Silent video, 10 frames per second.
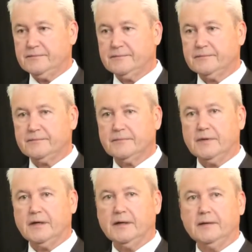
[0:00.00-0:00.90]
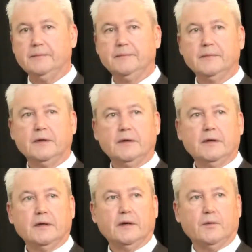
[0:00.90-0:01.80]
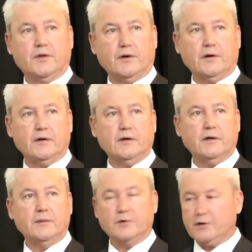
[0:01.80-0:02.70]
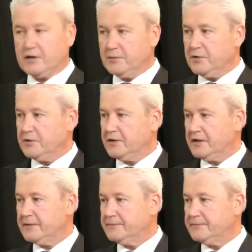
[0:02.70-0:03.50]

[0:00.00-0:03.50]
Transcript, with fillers: uh, was our uh, immigrant community,